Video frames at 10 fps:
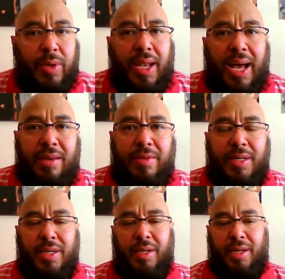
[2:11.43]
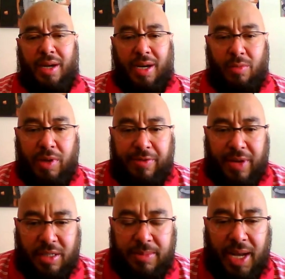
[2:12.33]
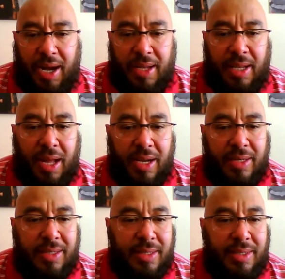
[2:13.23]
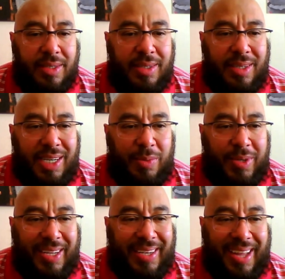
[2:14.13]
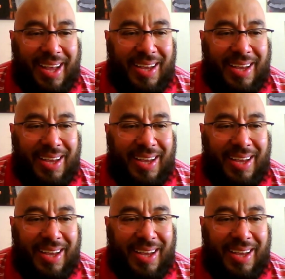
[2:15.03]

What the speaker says: We're live on WeFellowship.online, and we are on